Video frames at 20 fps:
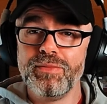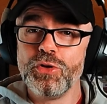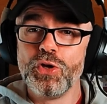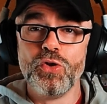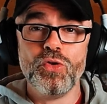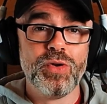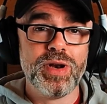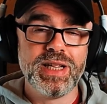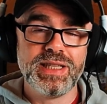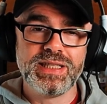you
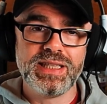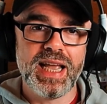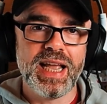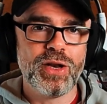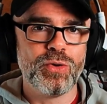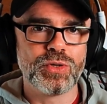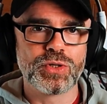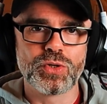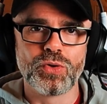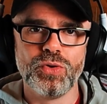know
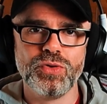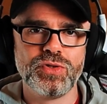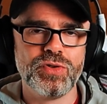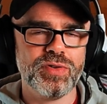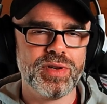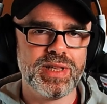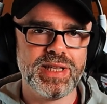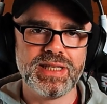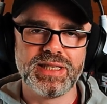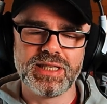Nintendo is going to
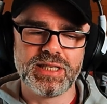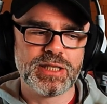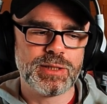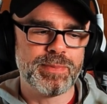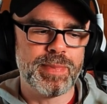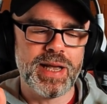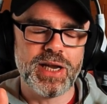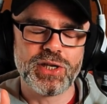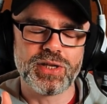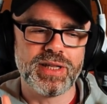release
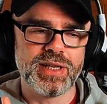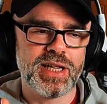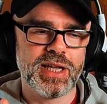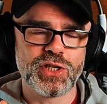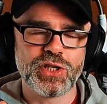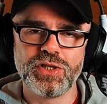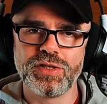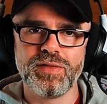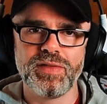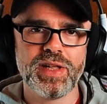special
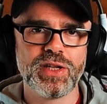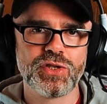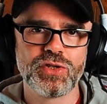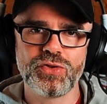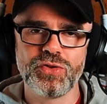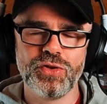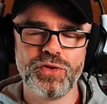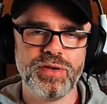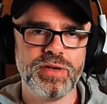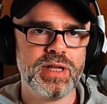editions of this
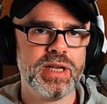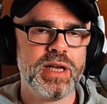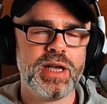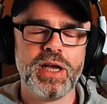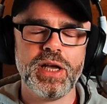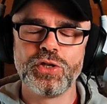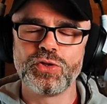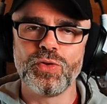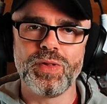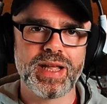soon
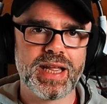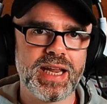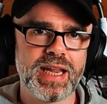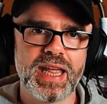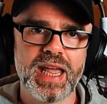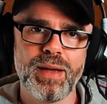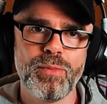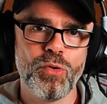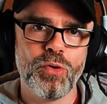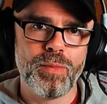so they can
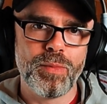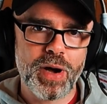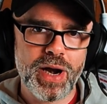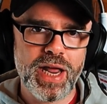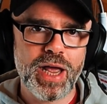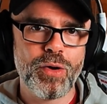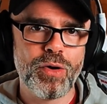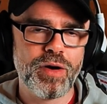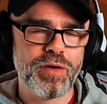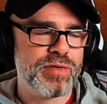get more
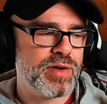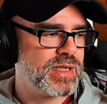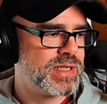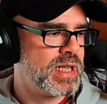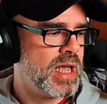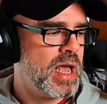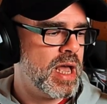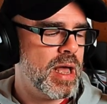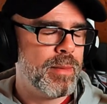money out of us.